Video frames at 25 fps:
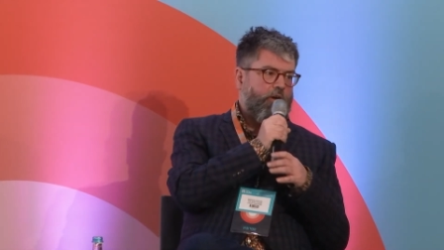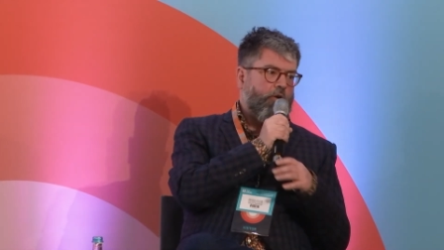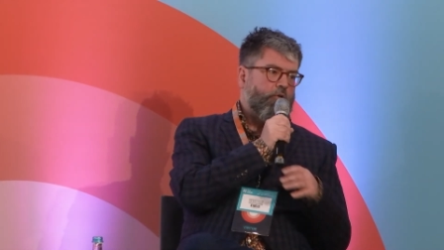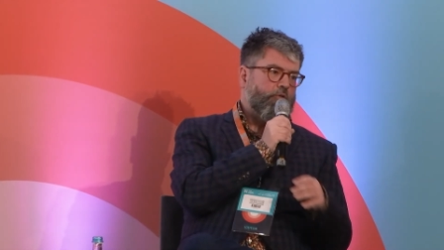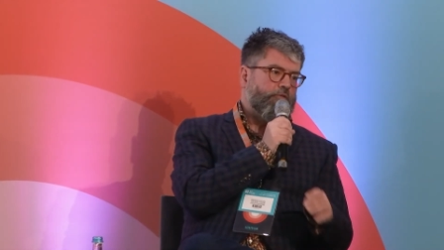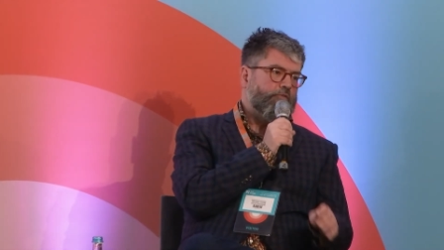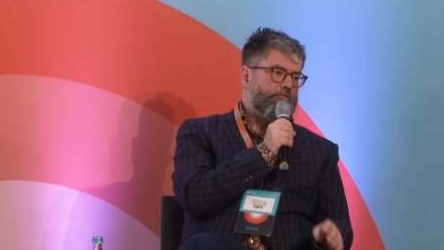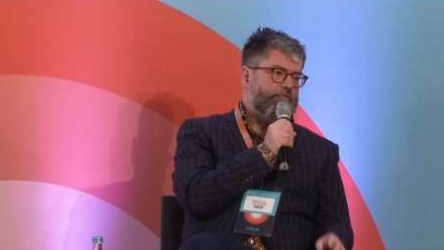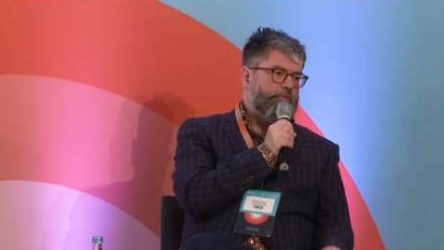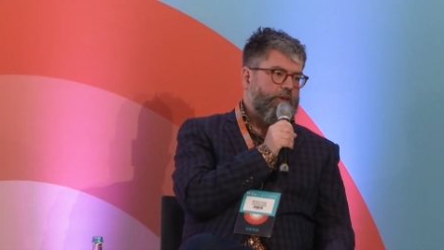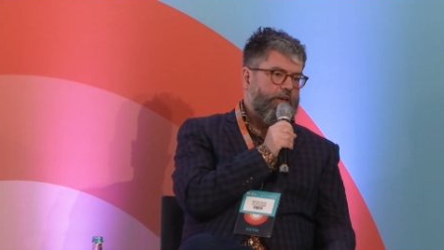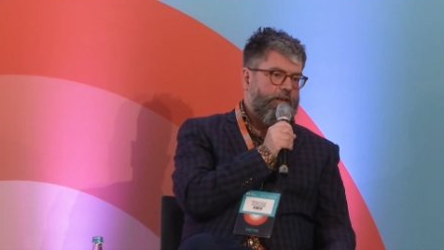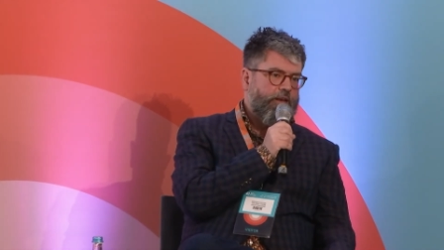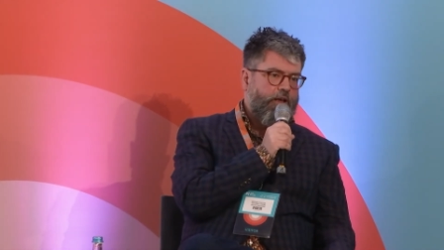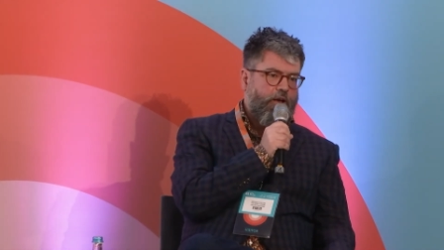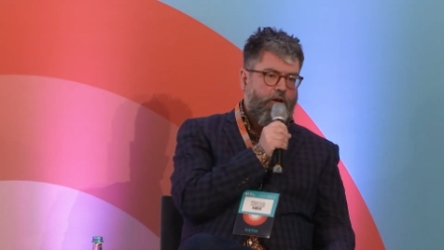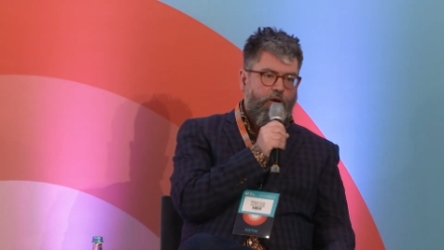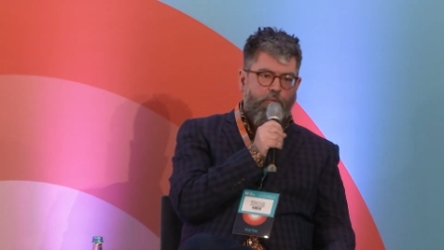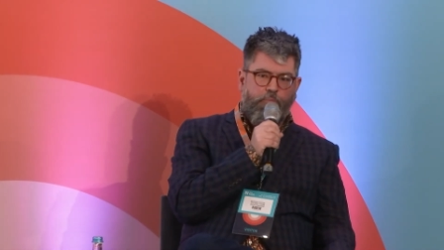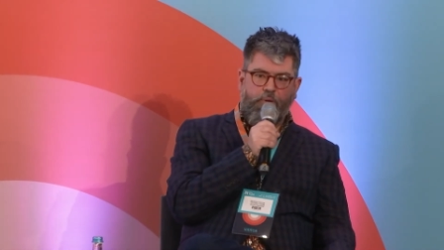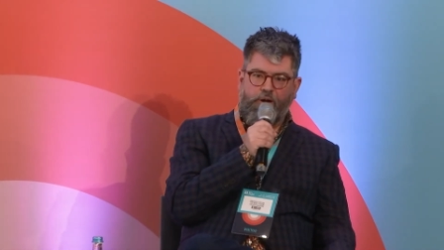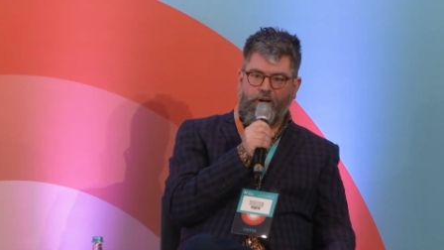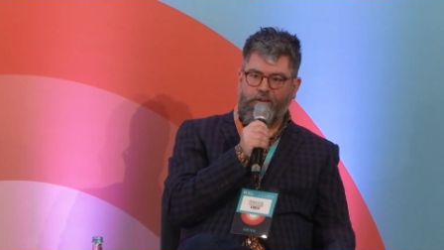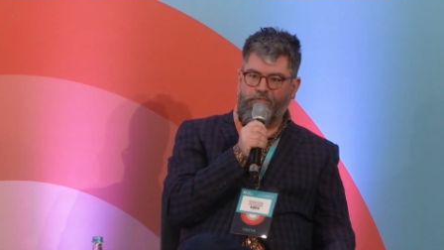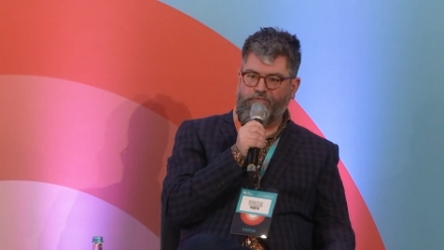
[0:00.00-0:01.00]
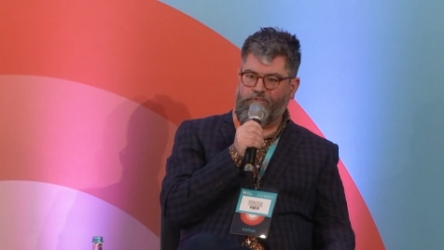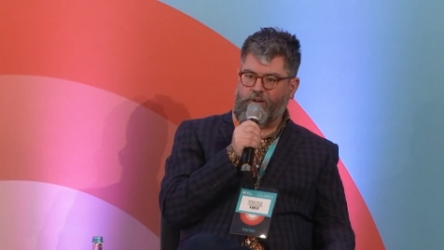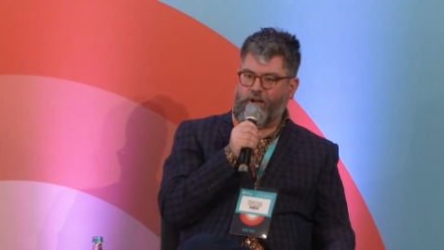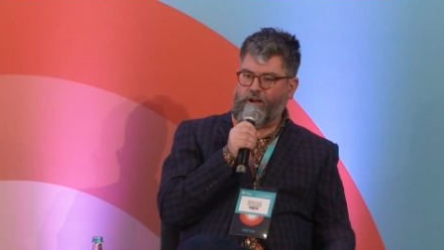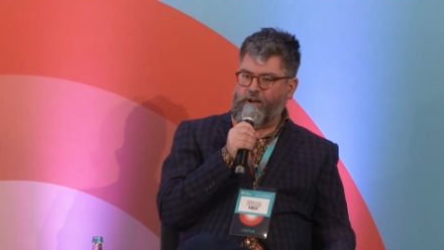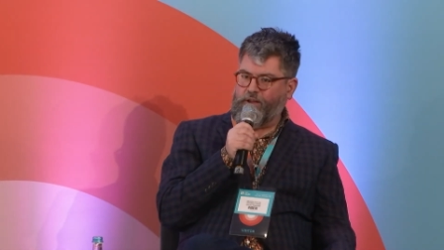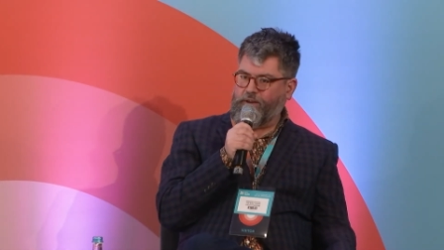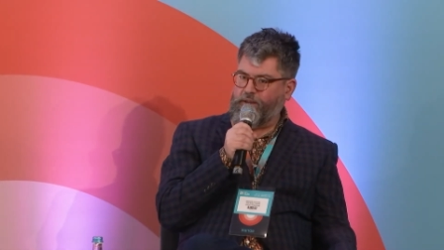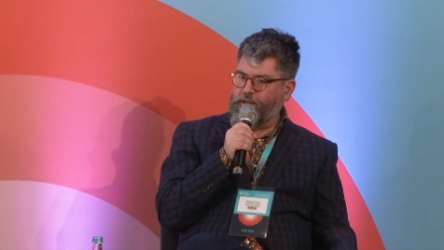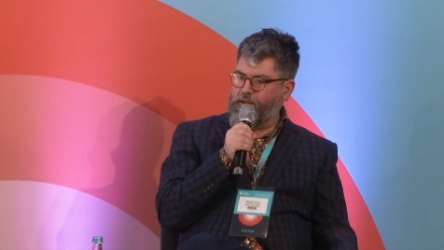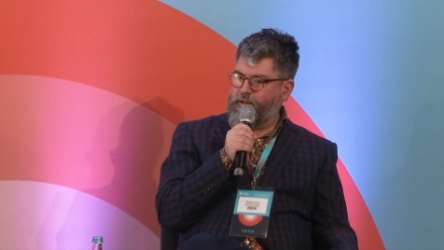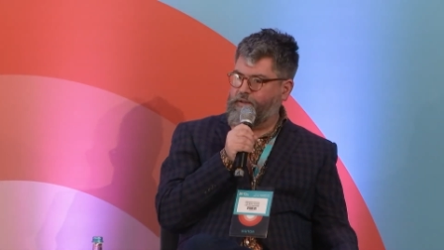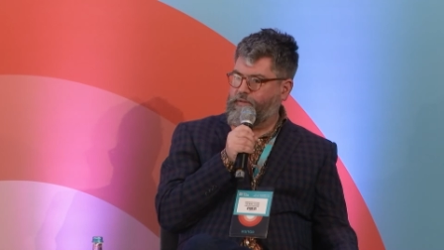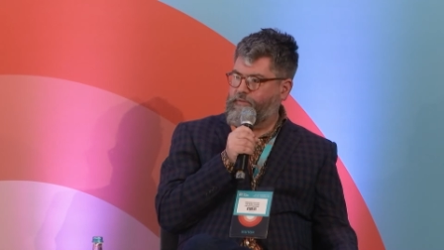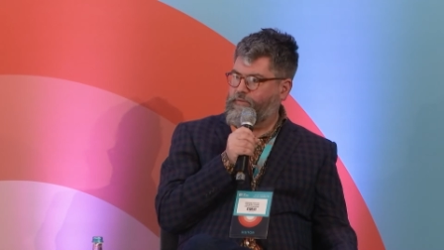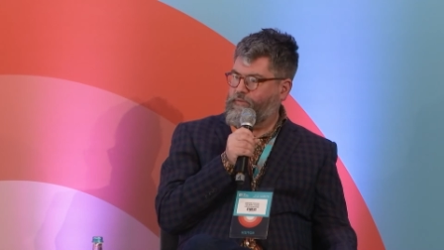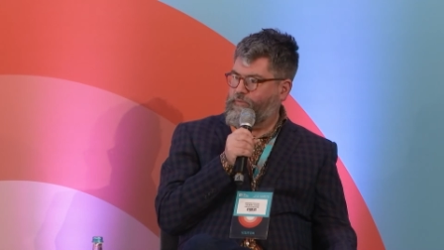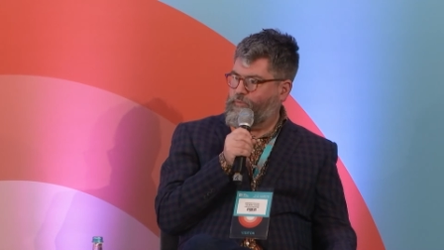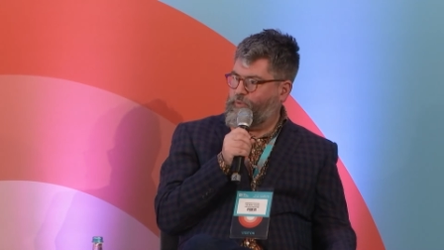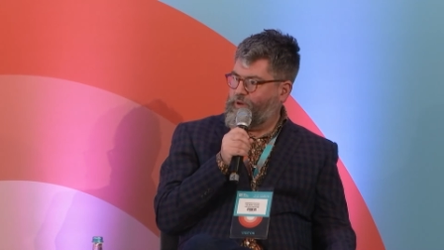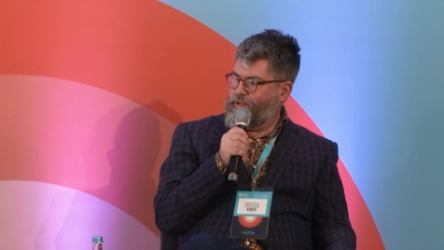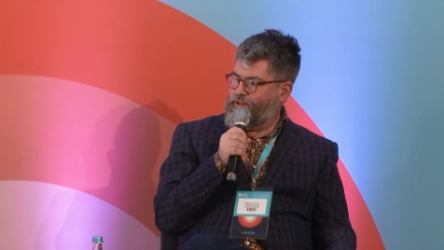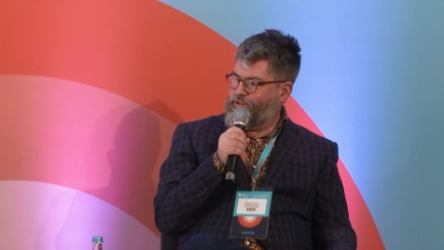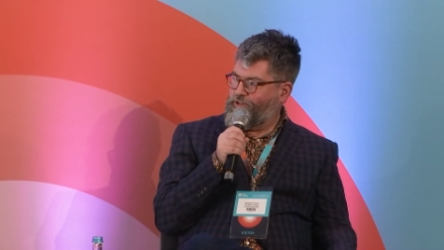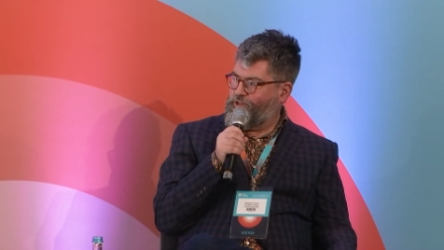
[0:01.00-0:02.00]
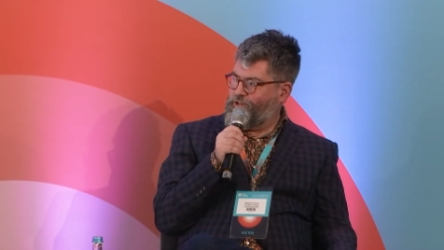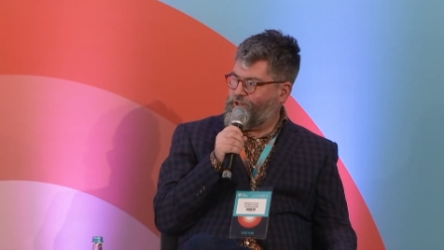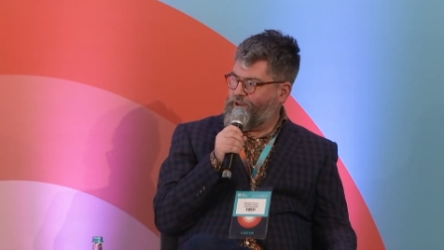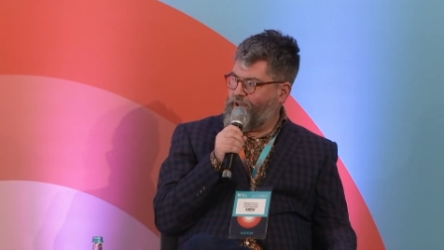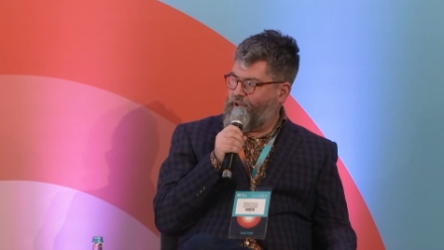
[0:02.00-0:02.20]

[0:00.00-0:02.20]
called Vino by Vana, which.